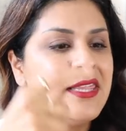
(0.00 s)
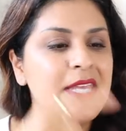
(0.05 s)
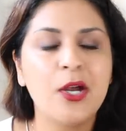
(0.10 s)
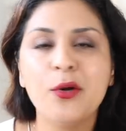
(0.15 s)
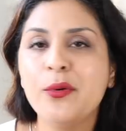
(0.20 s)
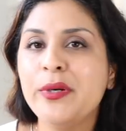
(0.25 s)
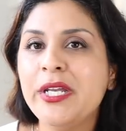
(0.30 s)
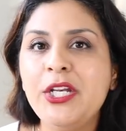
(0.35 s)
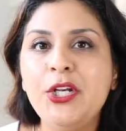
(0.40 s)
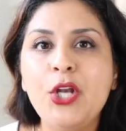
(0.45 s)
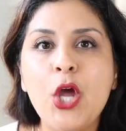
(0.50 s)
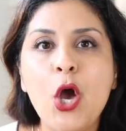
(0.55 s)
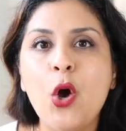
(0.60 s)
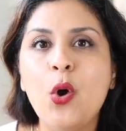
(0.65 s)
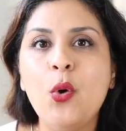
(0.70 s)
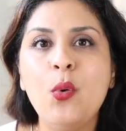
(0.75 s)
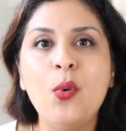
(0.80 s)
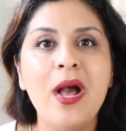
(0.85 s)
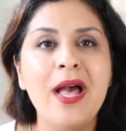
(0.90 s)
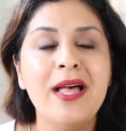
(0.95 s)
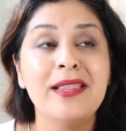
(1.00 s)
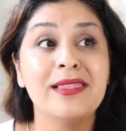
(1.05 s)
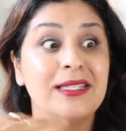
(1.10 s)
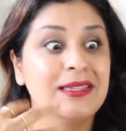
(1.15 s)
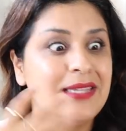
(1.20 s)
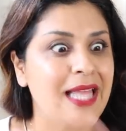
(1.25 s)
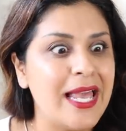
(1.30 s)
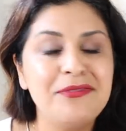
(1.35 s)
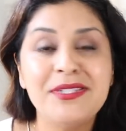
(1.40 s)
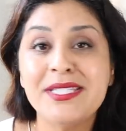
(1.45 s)
They already know the
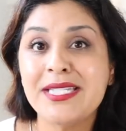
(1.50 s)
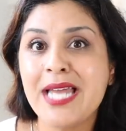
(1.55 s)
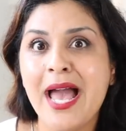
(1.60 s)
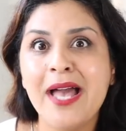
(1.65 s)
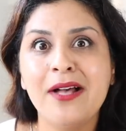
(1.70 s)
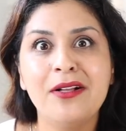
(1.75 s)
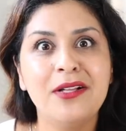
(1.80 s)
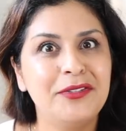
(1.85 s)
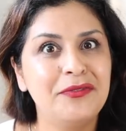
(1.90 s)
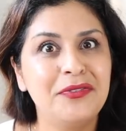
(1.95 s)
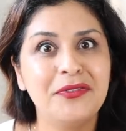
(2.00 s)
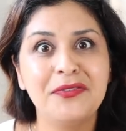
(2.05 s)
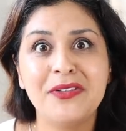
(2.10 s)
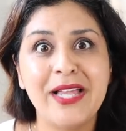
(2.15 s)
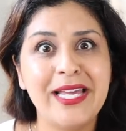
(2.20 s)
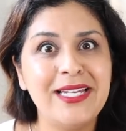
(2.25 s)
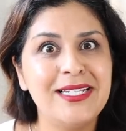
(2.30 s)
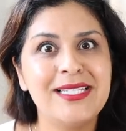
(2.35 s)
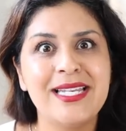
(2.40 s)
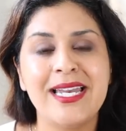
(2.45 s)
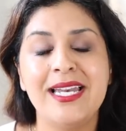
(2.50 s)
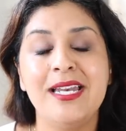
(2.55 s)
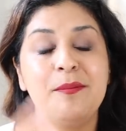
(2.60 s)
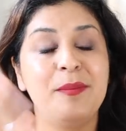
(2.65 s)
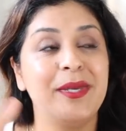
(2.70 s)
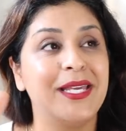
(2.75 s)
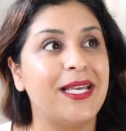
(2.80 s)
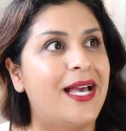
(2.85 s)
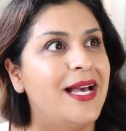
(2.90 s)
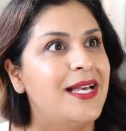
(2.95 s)
lifestyle of a flight attendant,
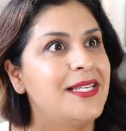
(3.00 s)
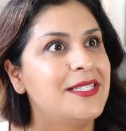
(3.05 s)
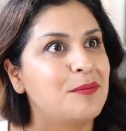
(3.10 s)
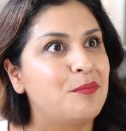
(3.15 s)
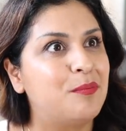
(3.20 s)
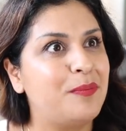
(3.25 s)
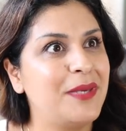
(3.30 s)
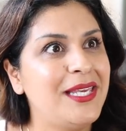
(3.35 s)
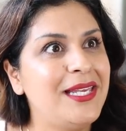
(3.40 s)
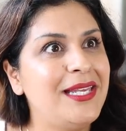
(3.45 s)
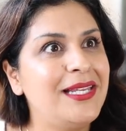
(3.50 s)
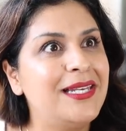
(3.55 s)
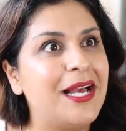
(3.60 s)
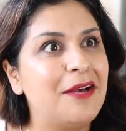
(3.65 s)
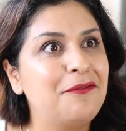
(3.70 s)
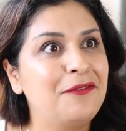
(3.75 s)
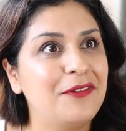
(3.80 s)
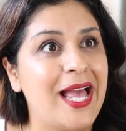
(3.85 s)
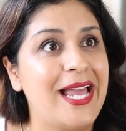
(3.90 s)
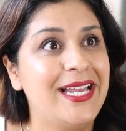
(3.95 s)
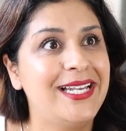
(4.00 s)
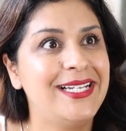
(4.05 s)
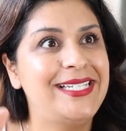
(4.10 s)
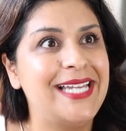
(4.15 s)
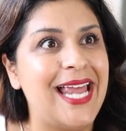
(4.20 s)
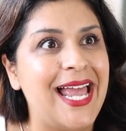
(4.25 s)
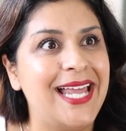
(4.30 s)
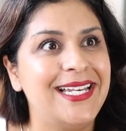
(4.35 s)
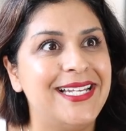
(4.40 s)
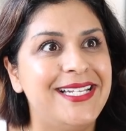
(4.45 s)
because being a flight
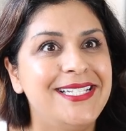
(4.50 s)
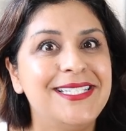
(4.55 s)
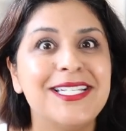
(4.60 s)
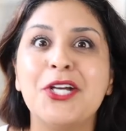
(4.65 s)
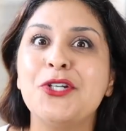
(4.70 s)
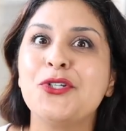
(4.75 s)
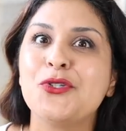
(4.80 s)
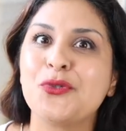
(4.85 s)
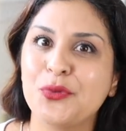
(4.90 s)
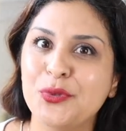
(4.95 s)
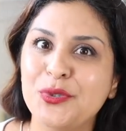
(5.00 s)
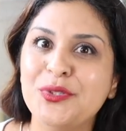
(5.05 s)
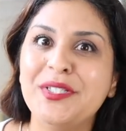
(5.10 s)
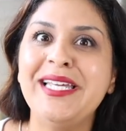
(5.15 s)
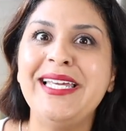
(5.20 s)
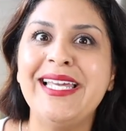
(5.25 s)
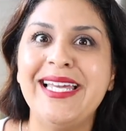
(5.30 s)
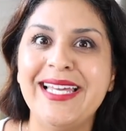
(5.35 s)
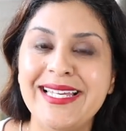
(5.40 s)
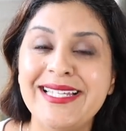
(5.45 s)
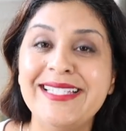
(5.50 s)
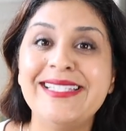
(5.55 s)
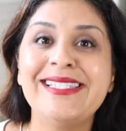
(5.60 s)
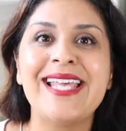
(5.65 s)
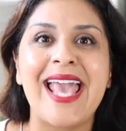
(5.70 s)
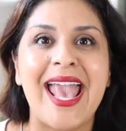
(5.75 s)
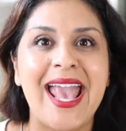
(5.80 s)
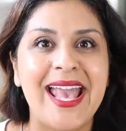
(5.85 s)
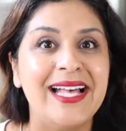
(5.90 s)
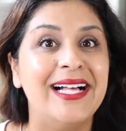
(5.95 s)
attendant truly is
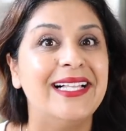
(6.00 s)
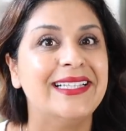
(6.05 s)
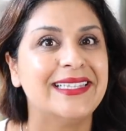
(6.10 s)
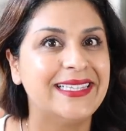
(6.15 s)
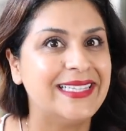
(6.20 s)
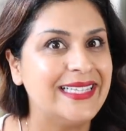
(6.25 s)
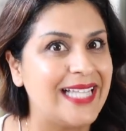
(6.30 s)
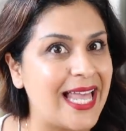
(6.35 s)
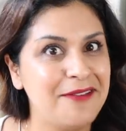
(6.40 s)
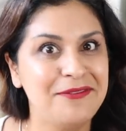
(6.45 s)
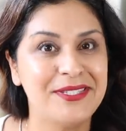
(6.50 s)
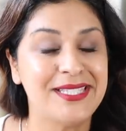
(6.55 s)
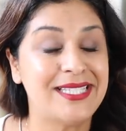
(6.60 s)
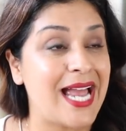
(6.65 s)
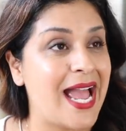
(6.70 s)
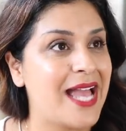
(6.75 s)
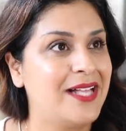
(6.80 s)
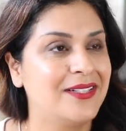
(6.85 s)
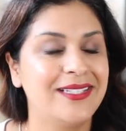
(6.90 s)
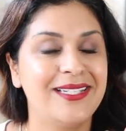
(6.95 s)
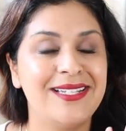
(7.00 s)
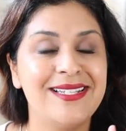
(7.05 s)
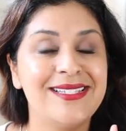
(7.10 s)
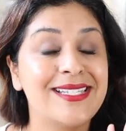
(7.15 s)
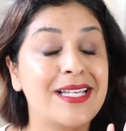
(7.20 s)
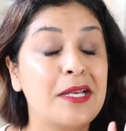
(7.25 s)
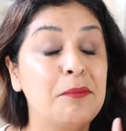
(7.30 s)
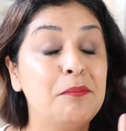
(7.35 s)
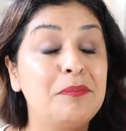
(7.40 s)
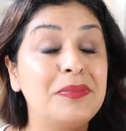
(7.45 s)
a lifestyle. It is
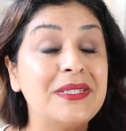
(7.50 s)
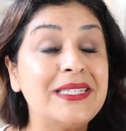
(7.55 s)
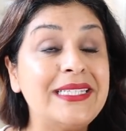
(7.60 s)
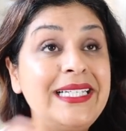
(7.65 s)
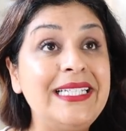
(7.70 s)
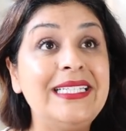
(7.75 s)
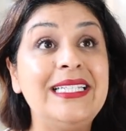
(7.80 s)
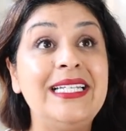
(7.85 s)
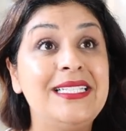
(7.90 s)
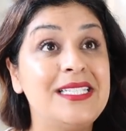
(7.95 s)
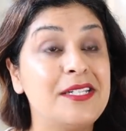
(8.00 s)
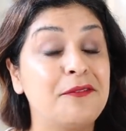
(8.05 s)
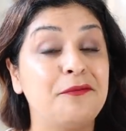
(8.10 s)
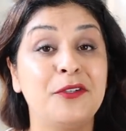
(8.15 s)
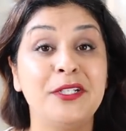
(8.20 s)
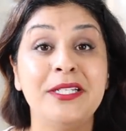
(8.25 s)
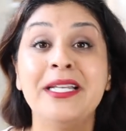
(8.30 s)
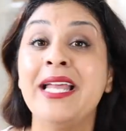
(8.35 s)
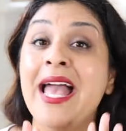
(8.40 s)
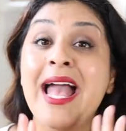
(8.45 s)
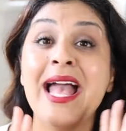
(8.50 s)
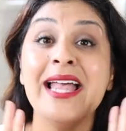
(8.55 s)
completely different